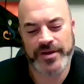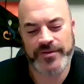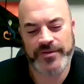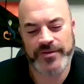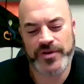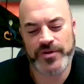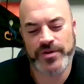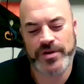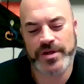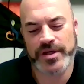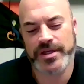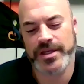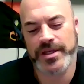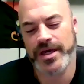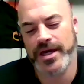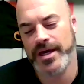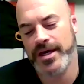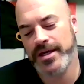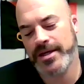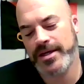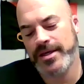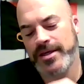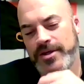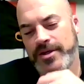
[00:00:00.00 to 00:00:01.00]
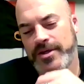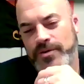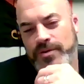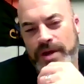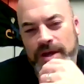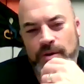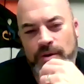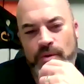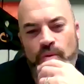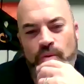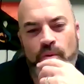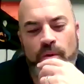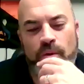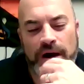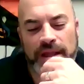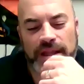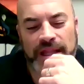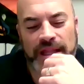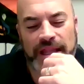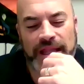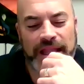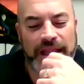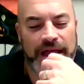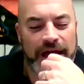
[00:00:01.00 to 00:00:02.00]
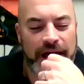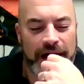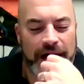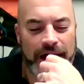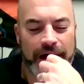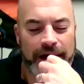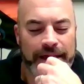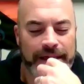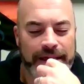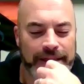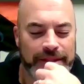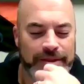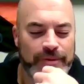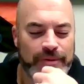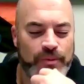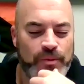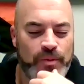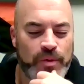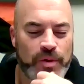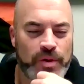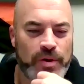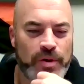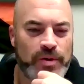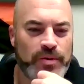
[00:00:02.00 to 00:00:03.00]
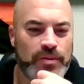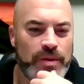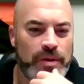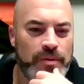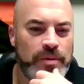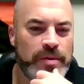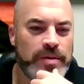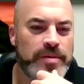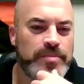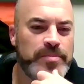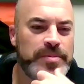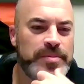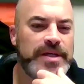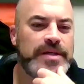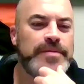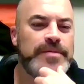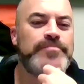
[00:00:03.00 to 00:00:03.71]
If you could create one law in the world, what would it be?